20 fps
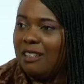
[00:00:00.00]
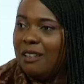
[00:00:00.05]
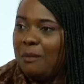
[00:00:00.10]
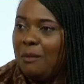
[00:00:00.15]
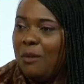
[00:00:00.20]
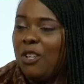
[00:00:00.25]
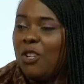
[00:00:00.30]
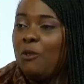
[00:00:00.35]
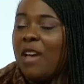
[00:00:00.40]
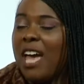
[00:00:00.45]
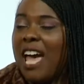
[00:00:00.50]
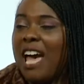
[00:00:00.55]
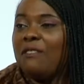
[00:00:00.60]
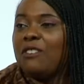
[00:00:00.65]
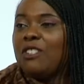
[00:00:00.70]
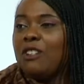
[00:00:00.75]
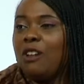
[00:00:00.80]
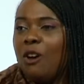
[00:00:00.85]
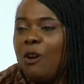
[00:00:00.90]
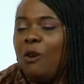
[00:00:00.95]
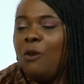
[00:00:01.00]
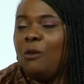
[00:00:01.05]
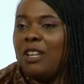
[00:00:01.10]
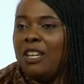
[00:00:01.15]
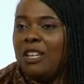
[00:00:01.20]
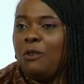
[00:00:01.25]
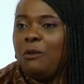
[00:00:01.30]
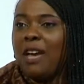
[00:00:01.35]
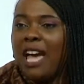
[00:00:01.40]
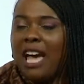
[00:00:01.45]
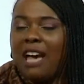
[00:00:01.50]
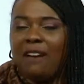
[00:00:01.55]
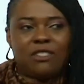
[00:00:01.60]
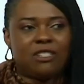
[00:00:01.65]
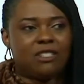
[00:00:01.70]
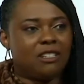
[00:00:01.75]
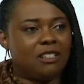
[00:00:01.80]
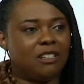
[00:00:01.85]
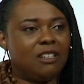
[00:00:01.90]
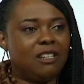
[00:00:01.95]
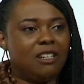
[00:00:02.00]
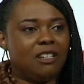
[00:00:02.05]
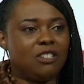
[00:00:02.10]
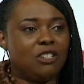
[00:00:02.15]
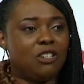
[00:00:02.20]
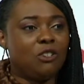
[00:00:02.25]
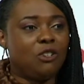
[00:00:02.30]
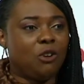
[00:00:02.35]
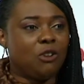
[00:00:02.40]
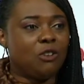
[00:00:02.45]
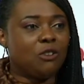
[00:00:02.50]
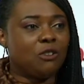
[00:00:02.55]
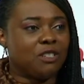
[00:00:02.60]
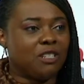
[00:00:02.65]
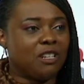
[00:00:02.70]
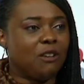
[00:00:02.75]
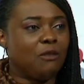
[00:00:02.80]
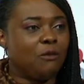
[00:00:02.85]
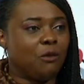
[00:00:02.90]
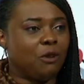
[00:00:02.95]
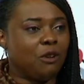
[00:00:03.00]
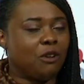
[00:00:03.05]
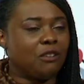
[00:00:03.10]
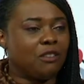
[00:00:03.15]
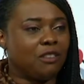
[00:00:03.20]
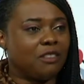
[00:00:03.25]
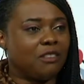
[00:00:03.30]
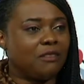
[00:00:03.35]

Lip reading: But you have to own it. You have to know your self-worth.